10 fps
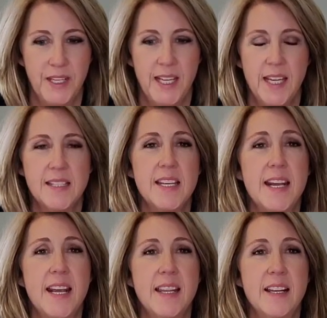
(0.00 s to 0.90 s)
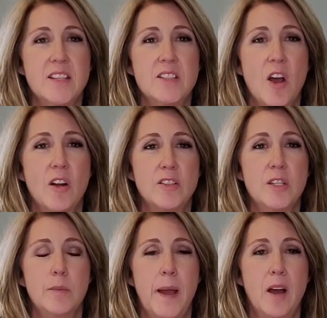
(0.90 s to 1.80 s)
Today I'd like to talk to you
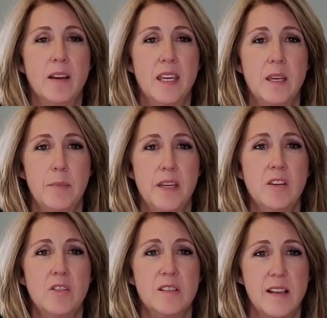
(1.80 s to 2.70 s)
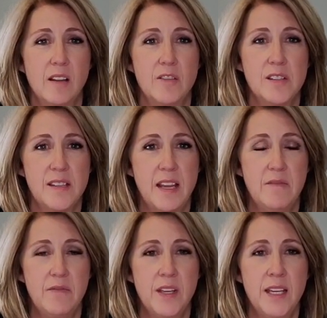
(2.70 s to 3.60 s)
about keeping your sellers safe,
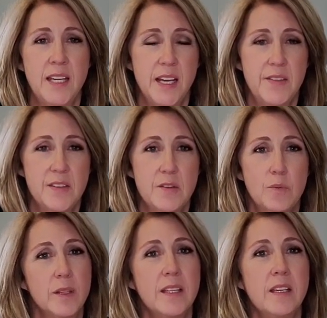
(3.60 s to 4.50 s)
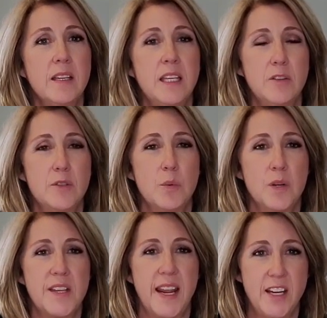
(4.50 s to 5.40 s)
and this is really geared
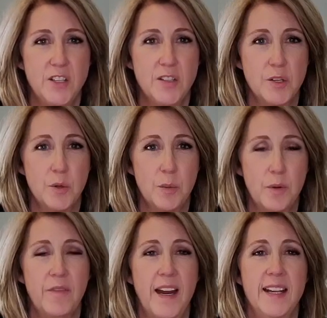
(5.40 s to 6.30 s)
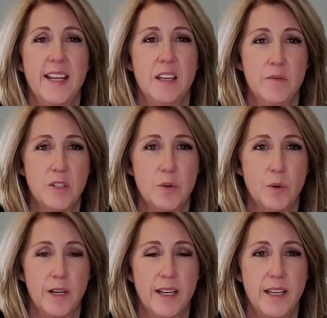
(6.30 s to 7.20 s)
towards agents who are providing
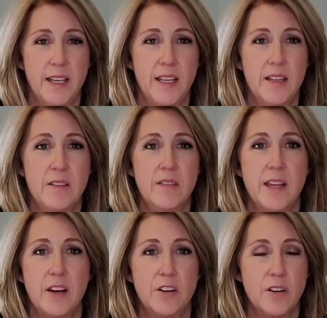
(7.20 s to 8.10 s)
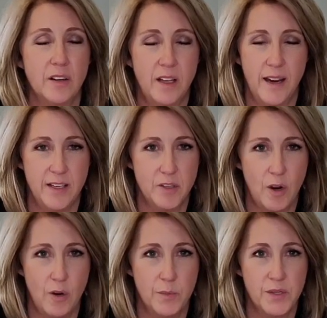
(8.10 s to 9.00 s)
inventory in their clients'
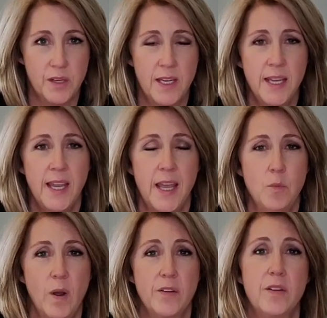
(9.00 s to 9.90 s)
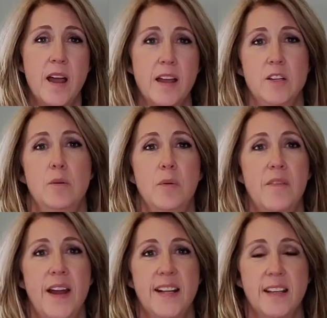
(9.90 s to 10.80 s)
homes, and whether or not you're
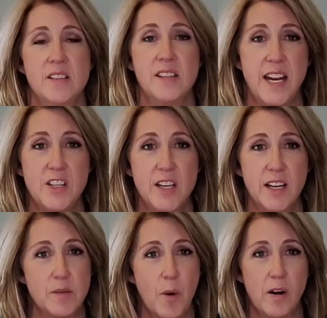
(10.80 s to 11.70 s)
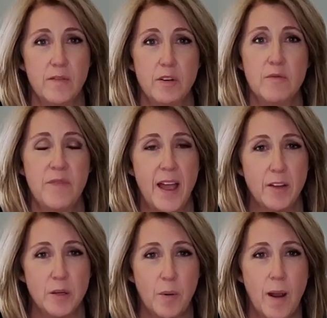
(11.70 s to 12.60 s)
providing staging as part of your
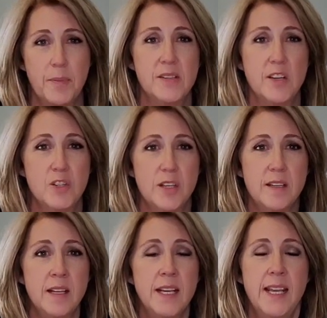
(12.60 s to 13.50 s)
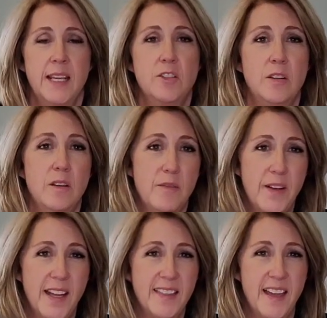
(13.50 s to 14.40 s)
value proposition to the
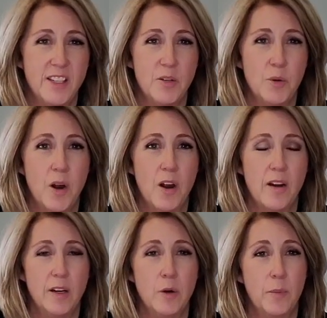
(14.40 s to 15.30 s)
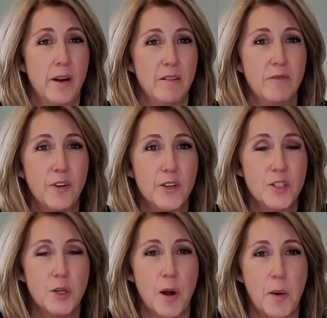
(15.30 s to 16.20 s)
effect that you are incorporating
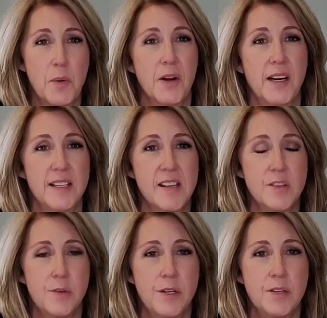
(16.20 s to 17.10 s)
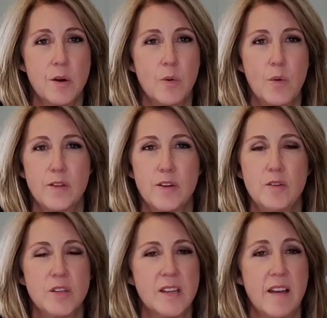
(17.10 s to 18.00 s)
furniture, artwork, and accessories, or whether you
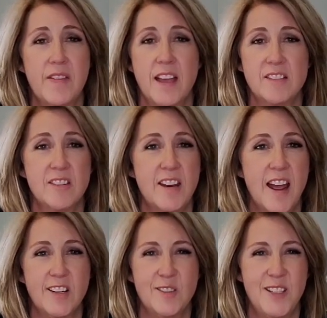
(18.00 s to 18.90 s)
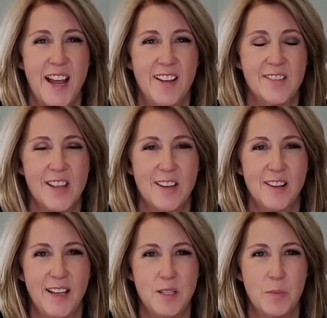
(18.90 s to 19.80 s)
just have that stash of towels that you
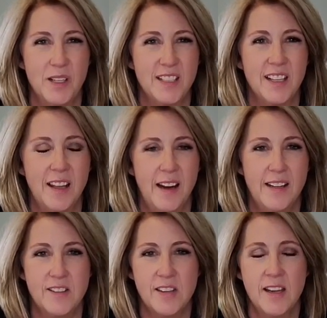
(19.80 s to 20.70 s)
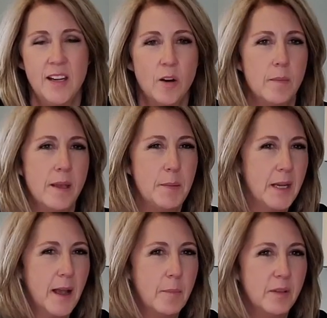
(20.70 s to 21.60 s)
like to bring to clients, or maybe a
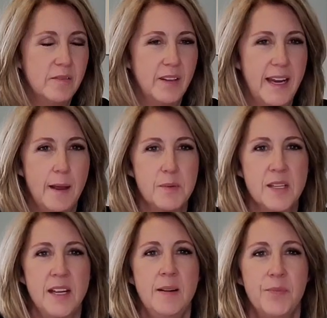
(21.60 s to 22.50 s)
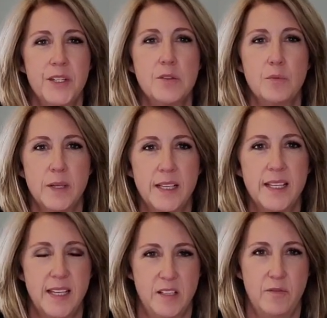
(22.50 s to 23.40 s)
couple of lamps. This
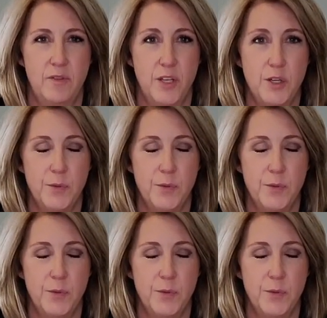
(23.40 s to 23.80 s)
really is for you.